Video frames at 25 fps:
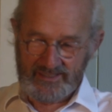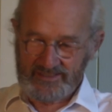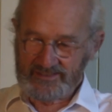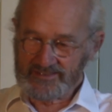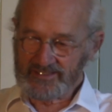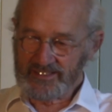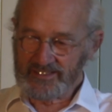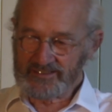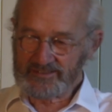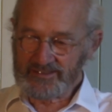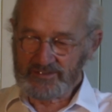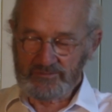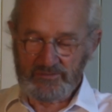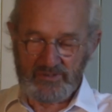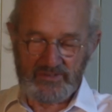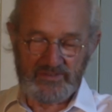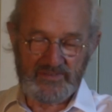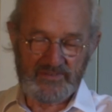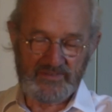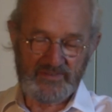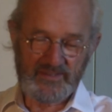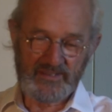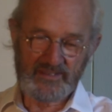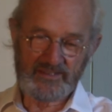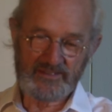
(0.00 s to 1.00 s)
It's only
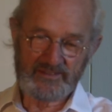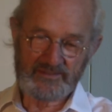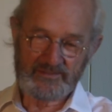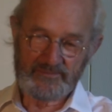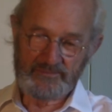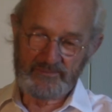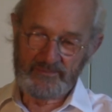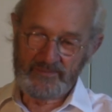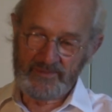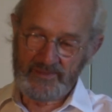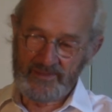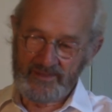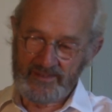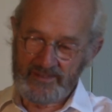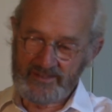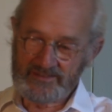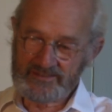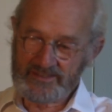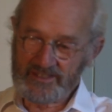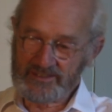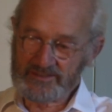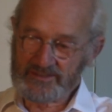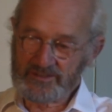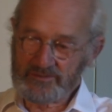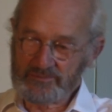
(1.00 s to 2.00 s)
with, uh,
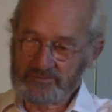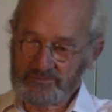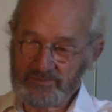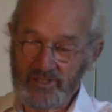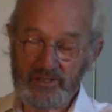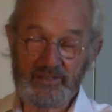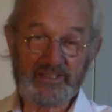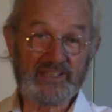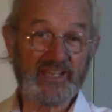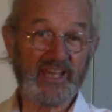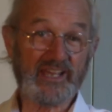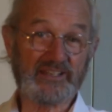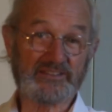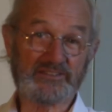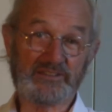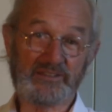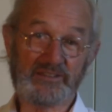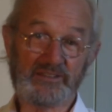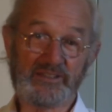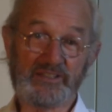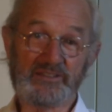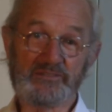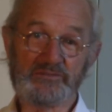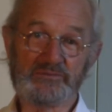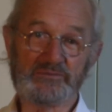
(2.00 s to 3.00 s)
it's only,
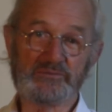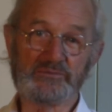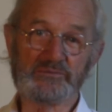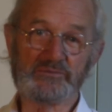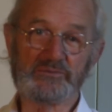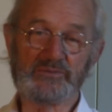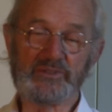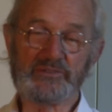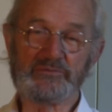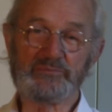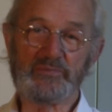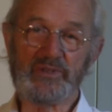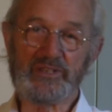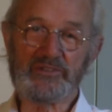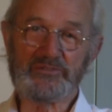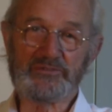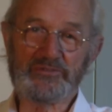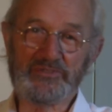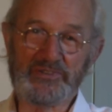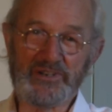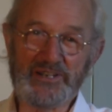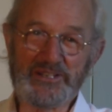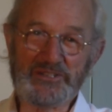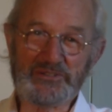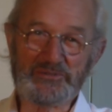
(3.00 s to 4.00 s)
actually, we've been
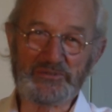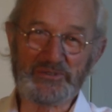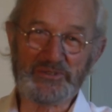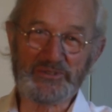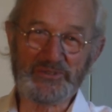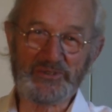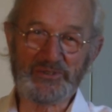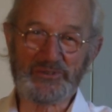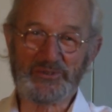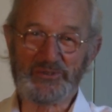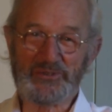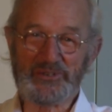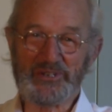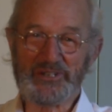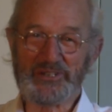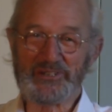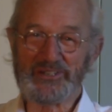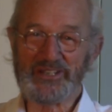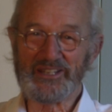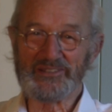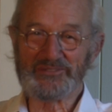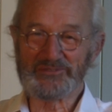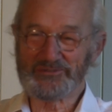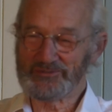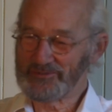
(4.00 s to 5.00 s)
friends with the Green
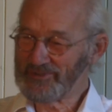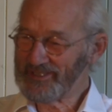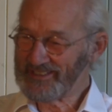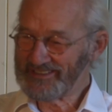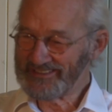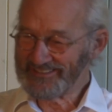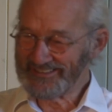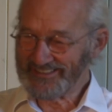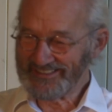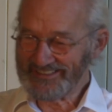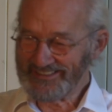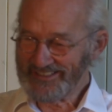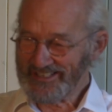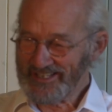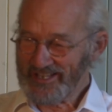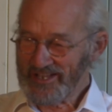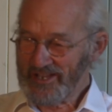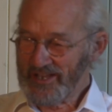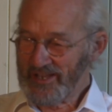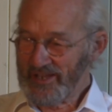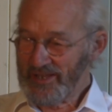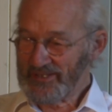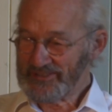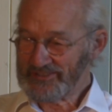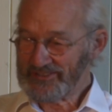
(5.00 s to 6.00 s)
Left Weekly
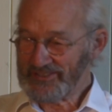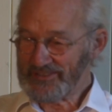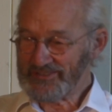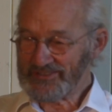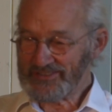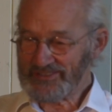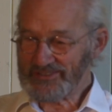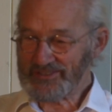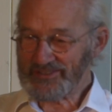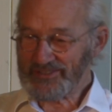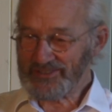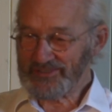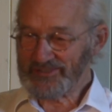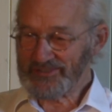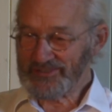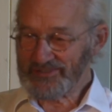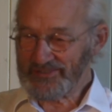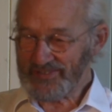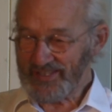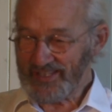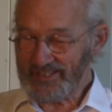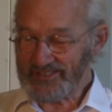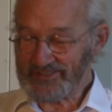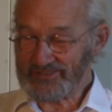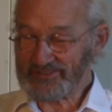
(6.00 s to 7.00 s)
since
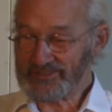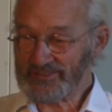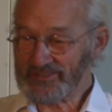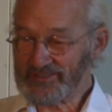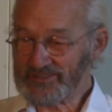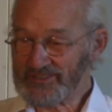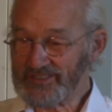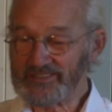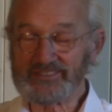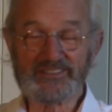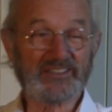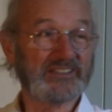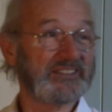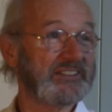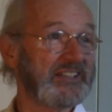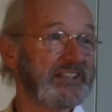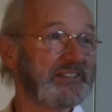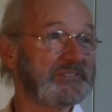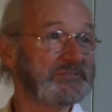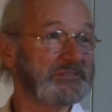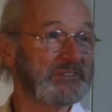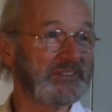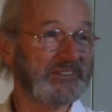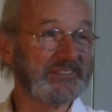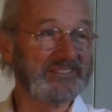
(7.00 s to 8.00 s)

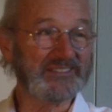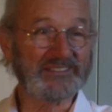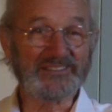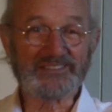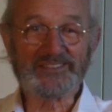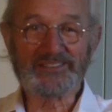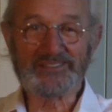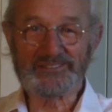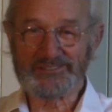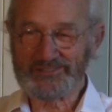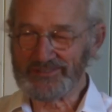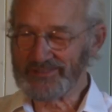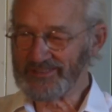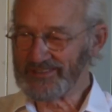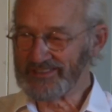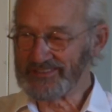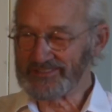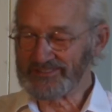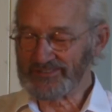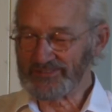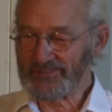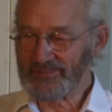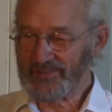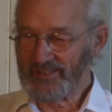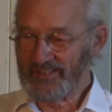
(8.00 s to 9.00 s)
2011 and,
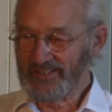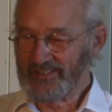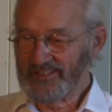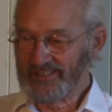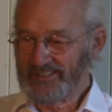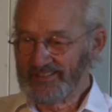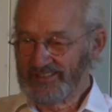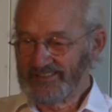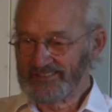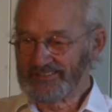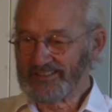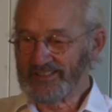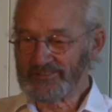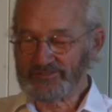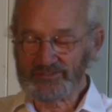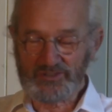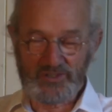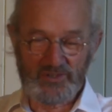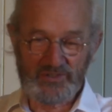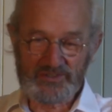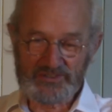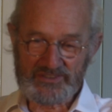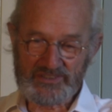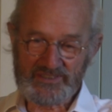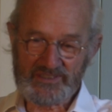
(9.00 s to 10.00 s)
and they've
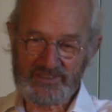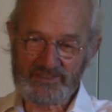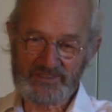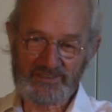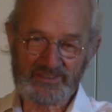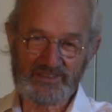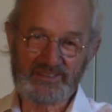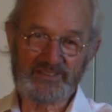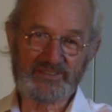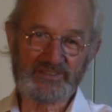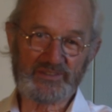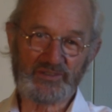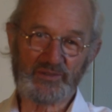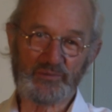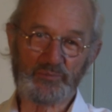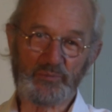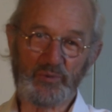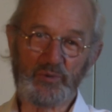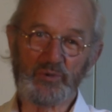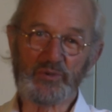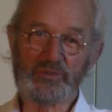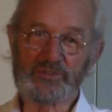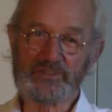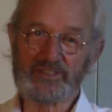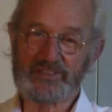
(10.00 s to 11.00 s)
constantly
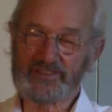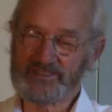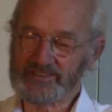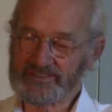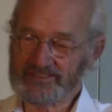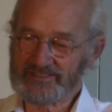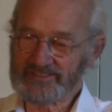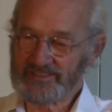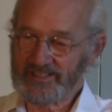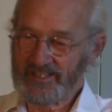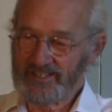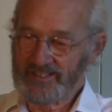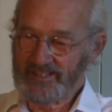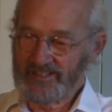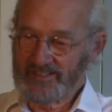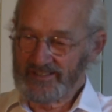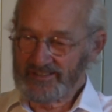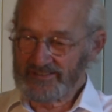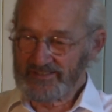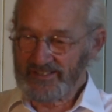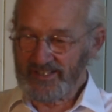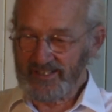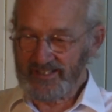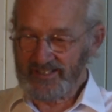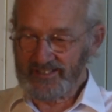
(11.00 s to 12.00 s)
supported it.
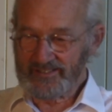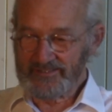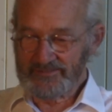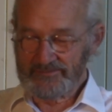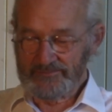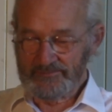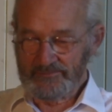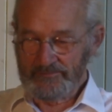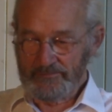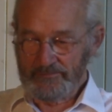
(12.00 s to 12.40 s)
They